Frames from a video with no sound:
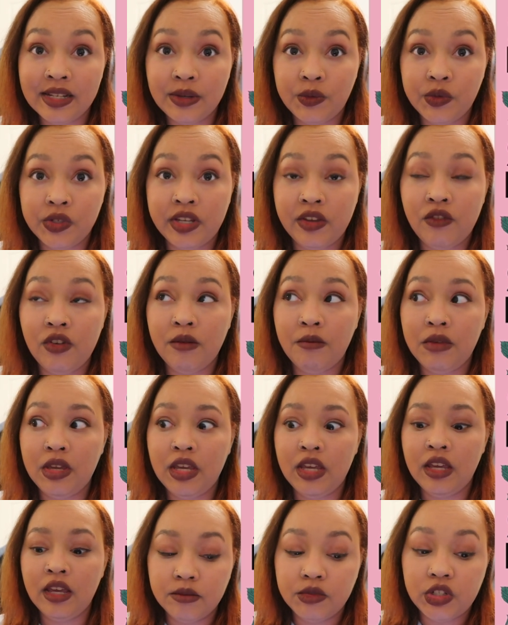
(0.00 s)
it was giving
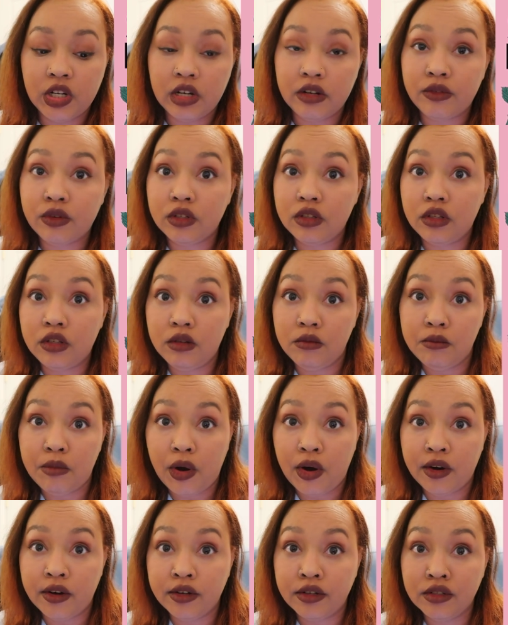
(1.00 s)
me Jennifer Lynn
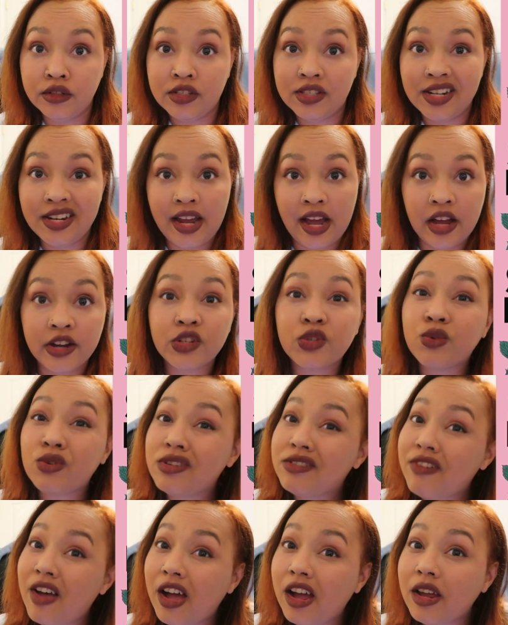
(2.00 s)
Barnes The
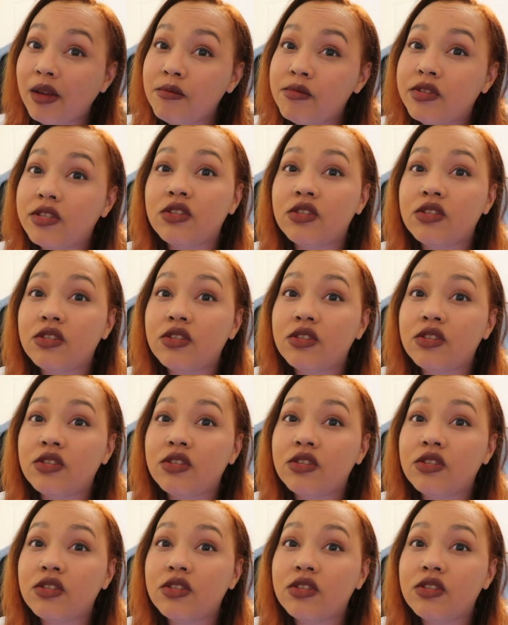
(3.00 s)
Natural vibes,